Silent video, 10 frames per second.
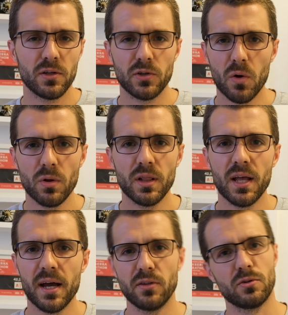go
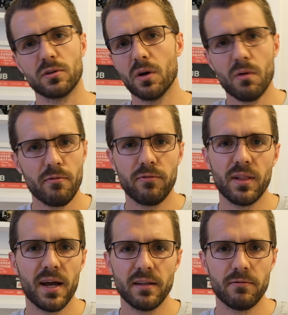online or go
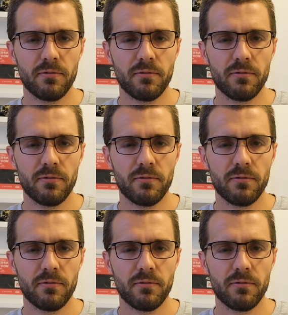offline,